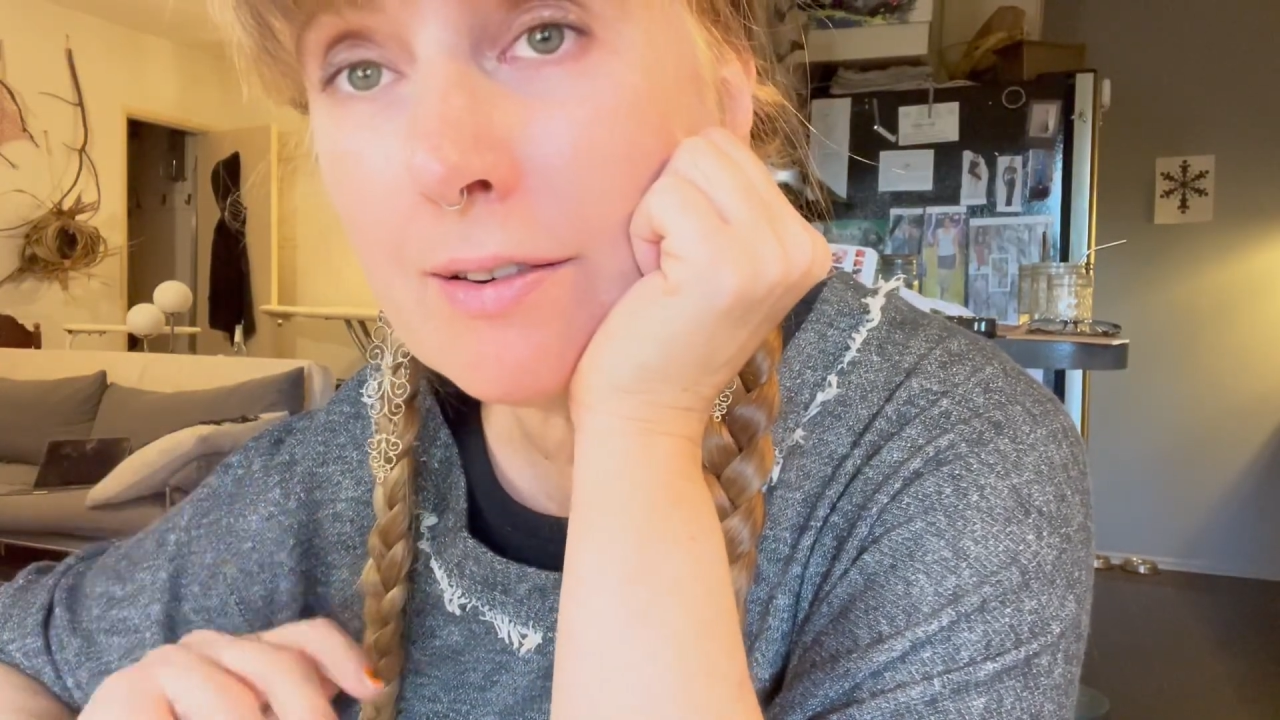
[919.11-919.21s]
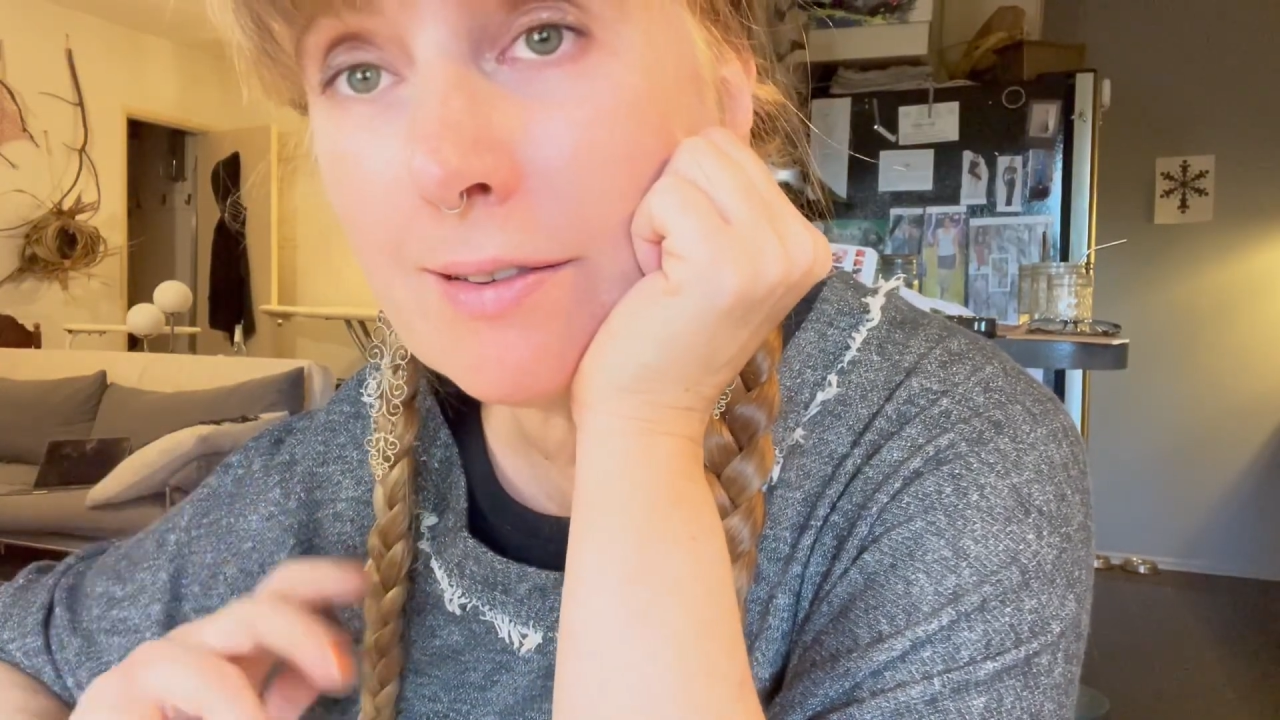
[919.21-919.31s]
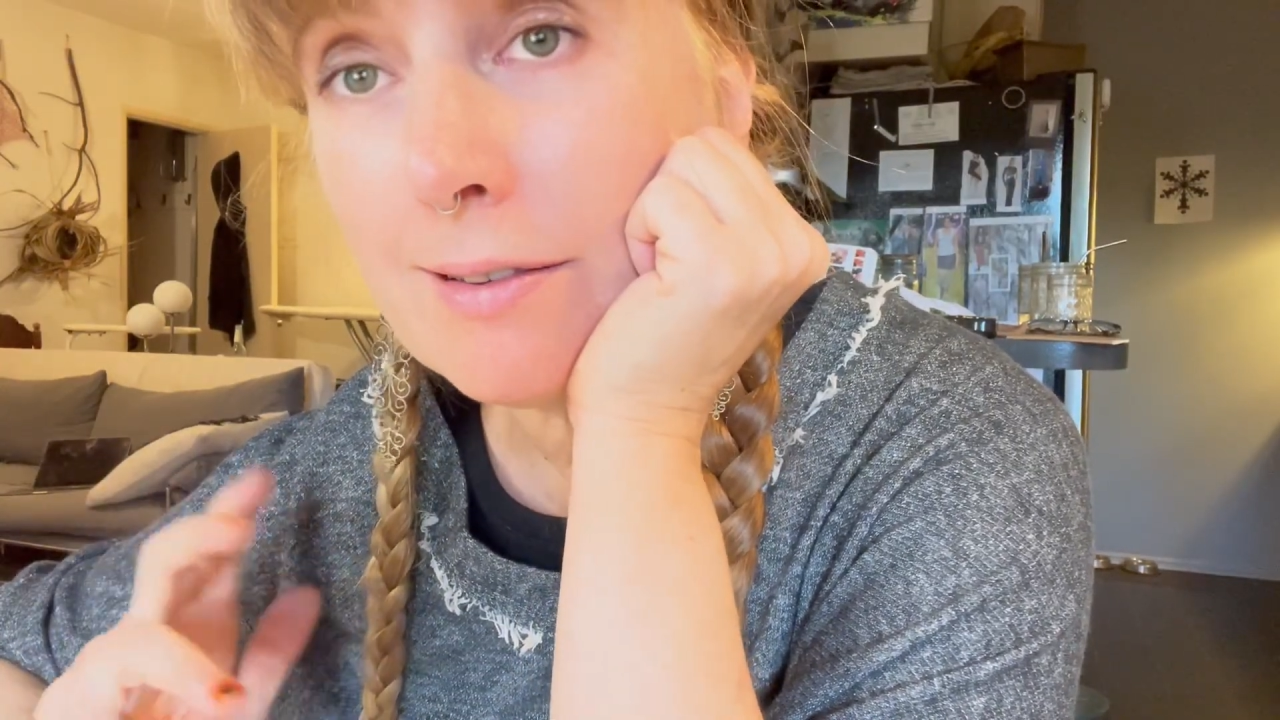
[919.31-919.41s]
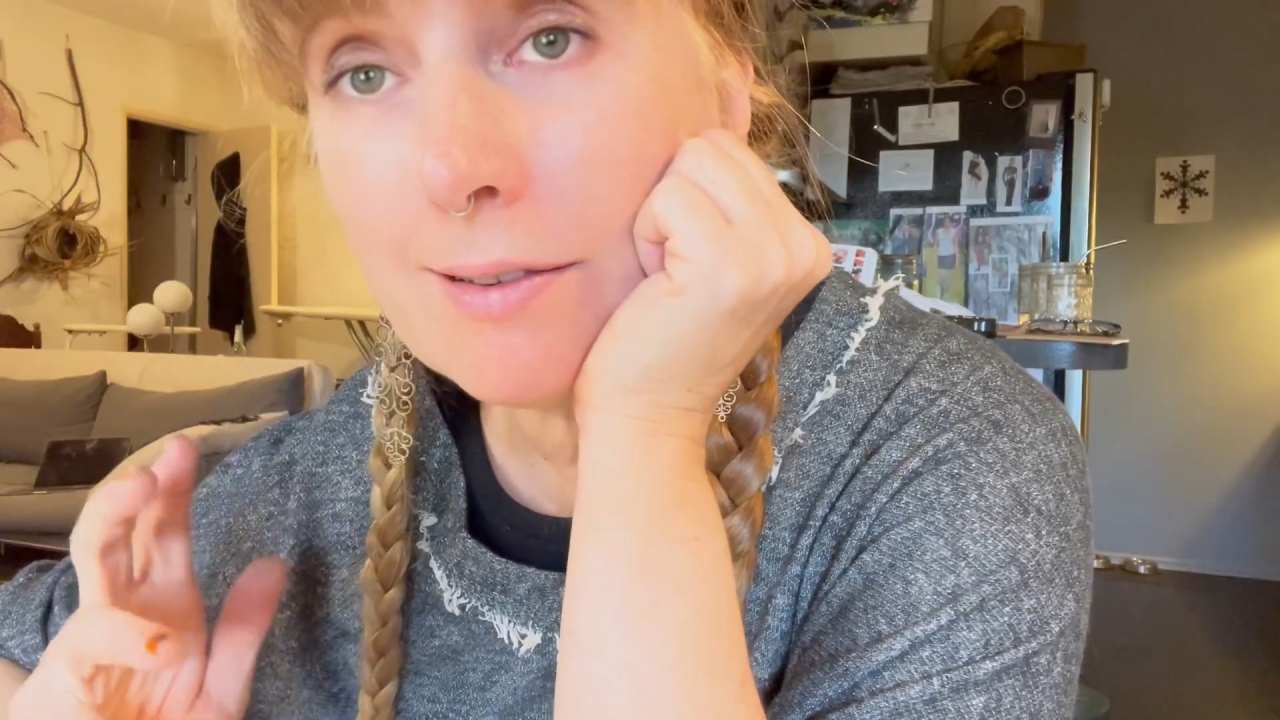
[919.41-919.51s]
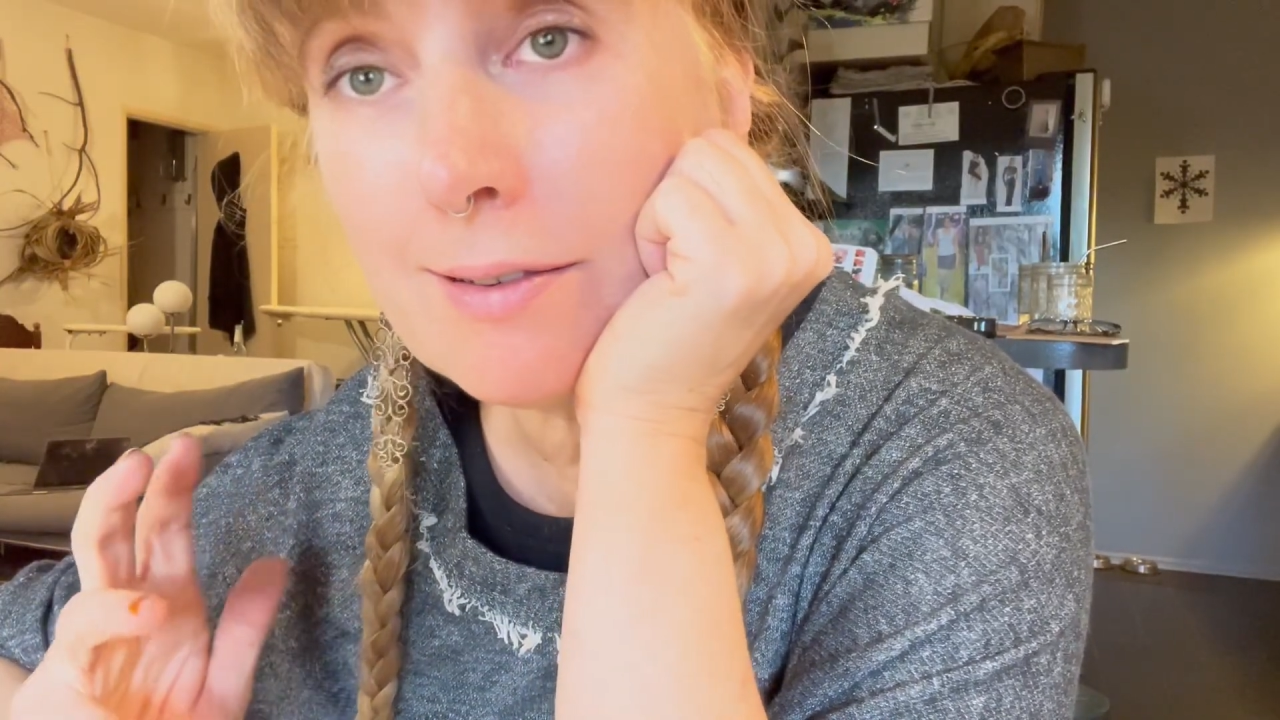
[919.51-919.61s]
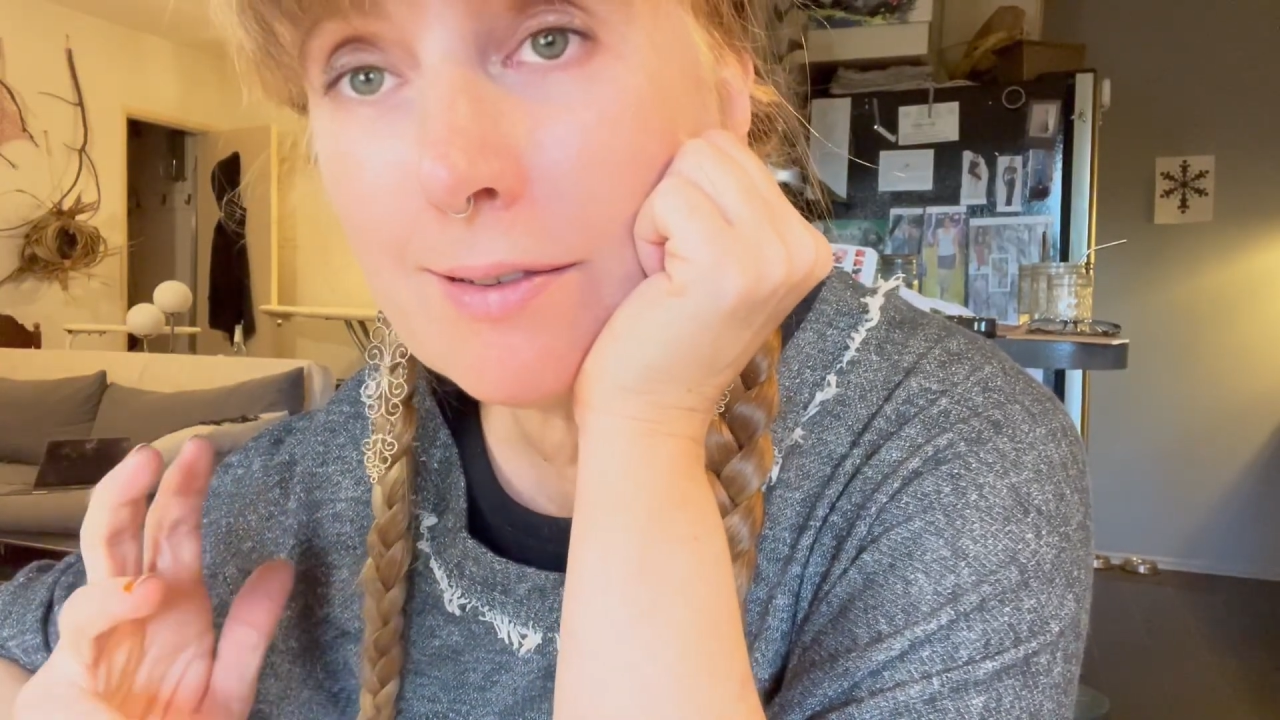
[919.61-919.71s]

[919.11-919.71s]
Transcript: and then